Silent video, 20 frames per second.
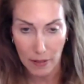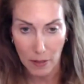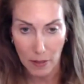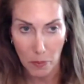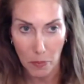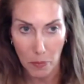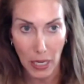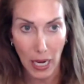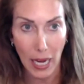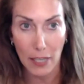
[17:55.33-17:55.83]

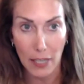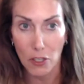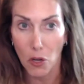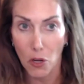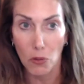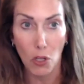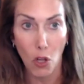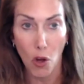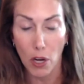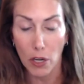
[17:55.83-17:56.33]
but I no
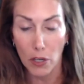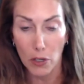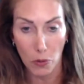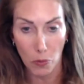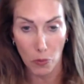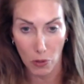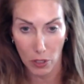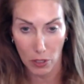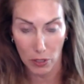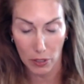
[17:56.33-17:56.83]
longer
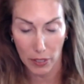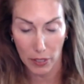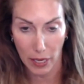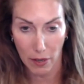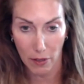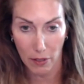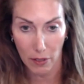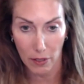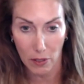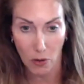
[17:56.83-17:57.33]
work there?